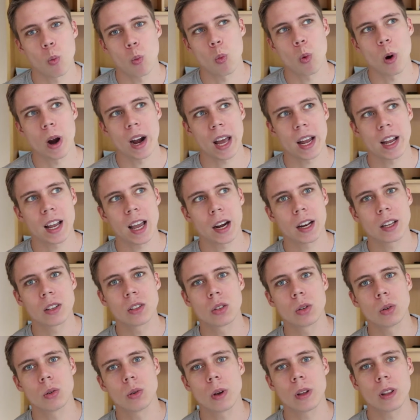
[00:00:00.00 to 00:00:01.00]
When I got
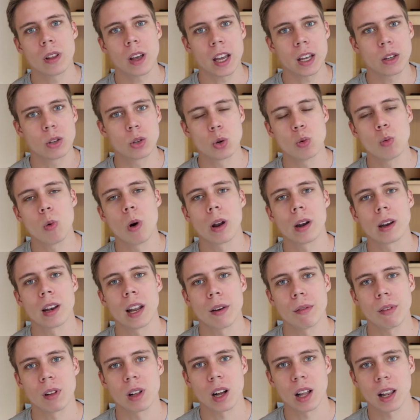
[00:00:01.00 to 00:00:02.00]
into A21
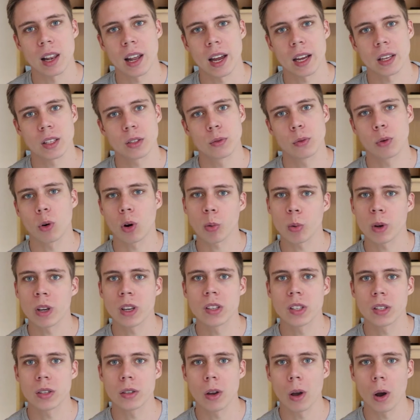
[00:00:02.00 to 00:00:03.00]
level class 4
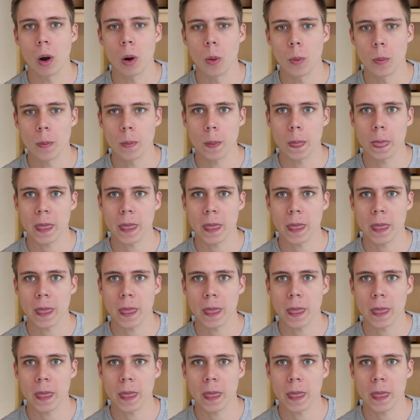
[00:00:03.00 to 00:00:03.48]
weeks ago,